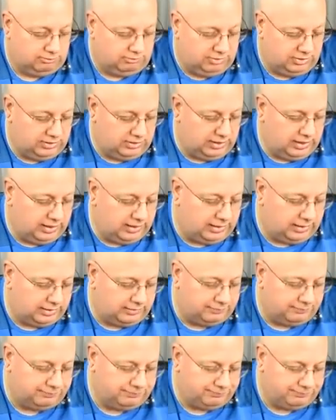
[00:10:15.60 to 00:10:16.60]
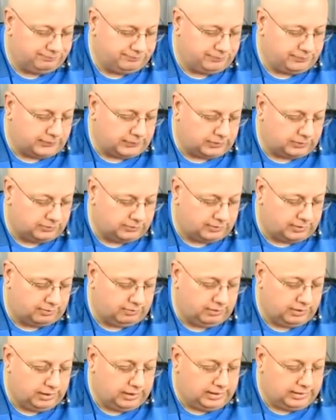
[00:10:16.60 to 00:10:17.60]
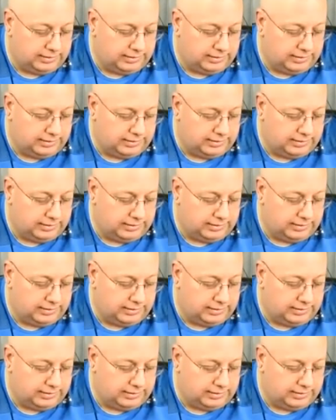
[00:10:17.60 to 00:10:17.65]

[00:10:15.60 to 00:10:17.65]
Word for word: Vignetting. So,